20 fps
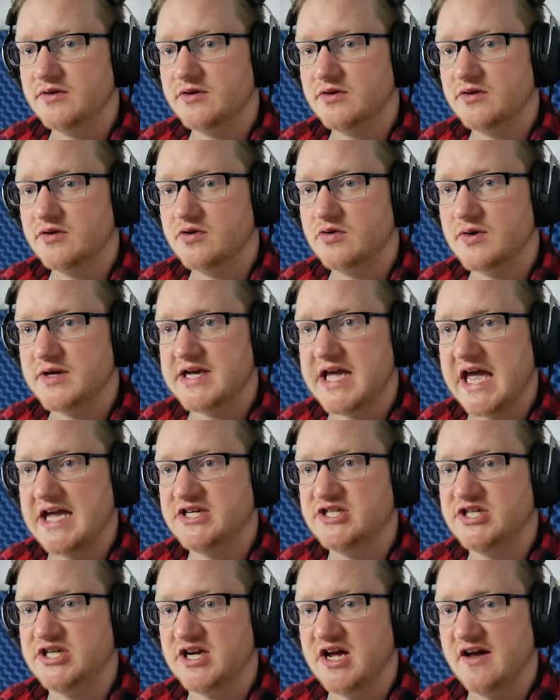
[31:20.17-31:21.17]

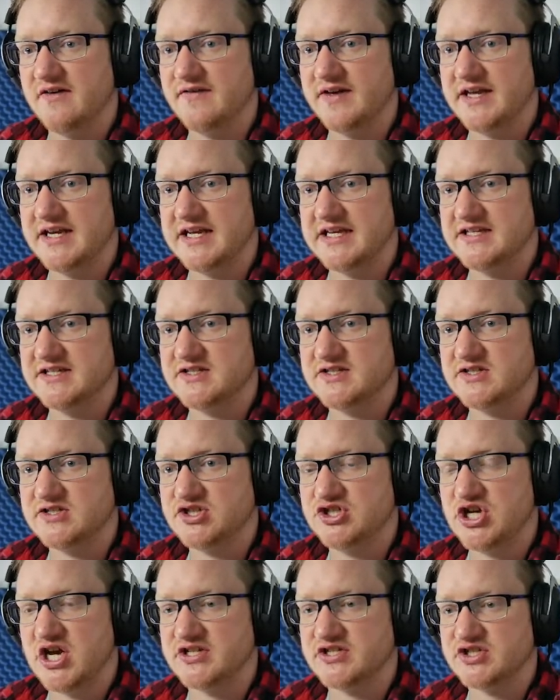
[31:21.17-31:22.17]
creation of it is
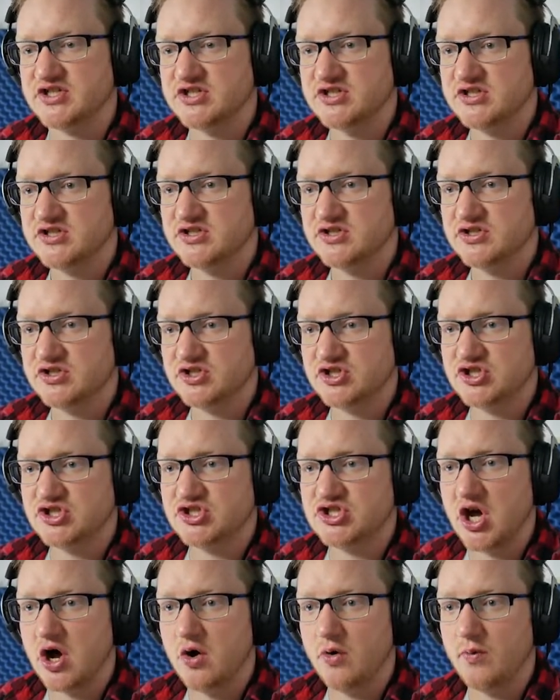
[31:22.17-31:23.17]
just
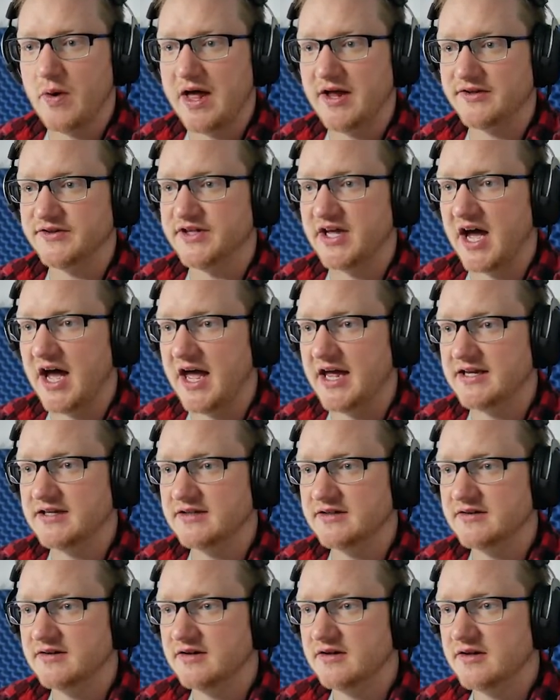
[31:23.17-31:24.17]
so well done.
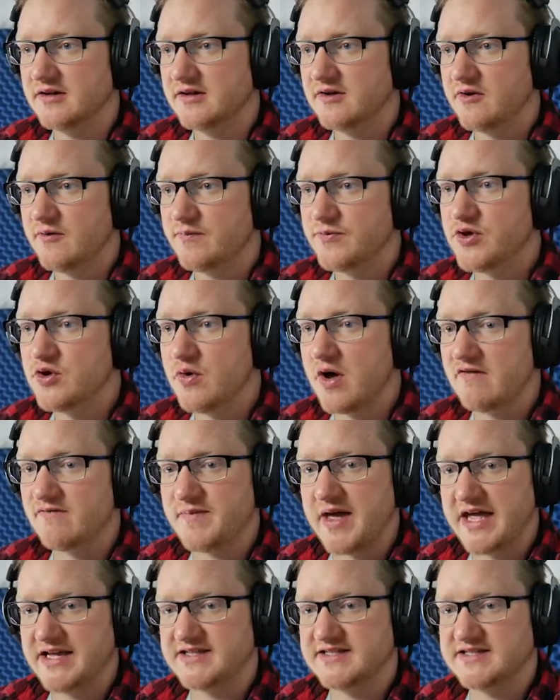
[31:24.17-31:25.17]
You have
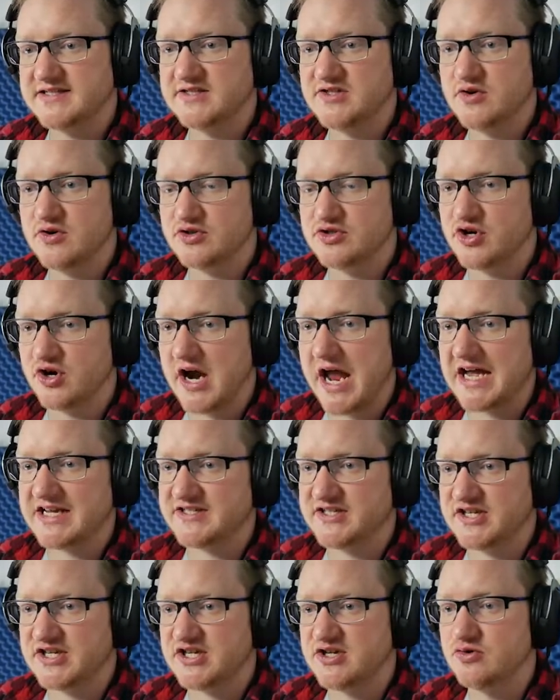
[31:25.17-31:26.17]
made your
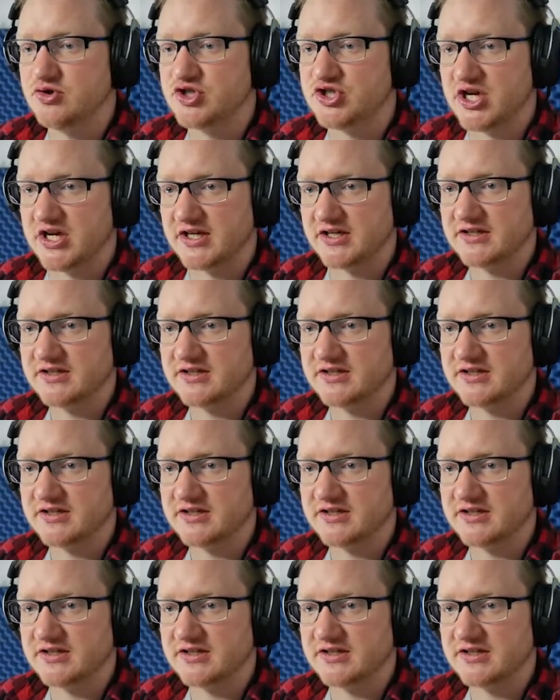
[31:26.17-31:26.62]
execution